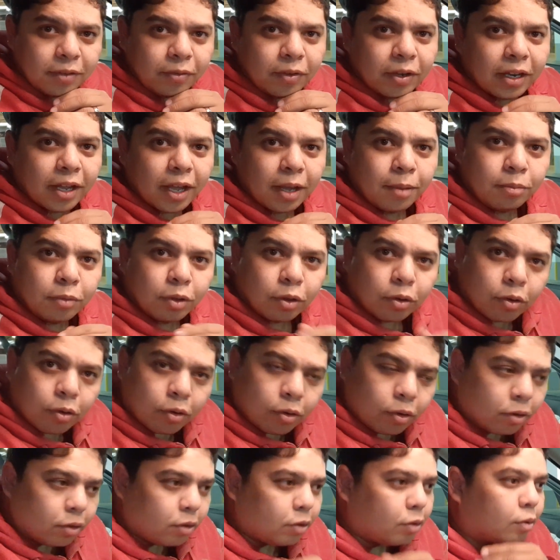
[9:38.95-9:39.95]
it came to
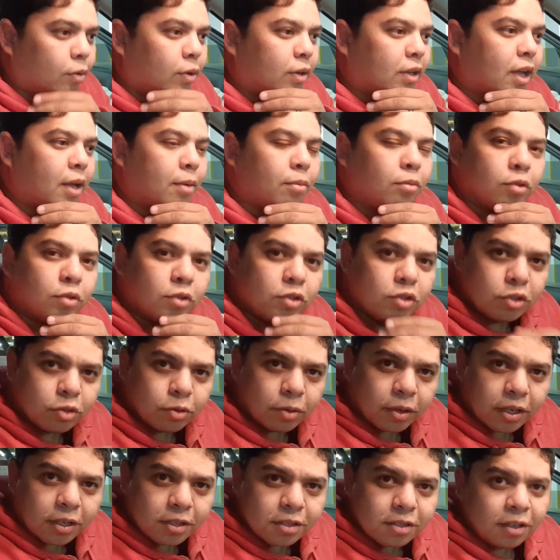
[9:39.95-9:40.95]
court or it came to
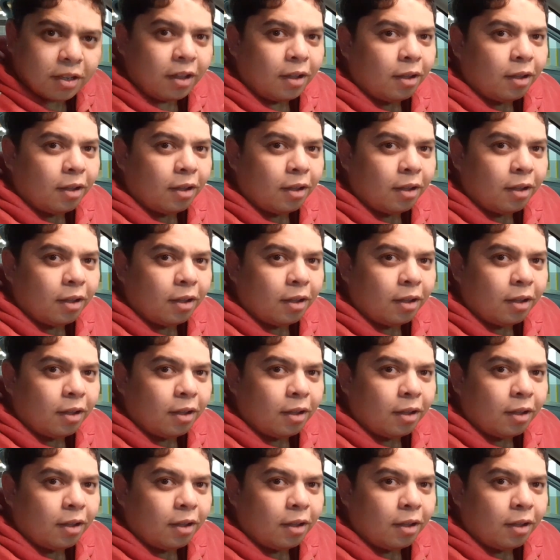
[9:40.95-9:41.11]
insurance,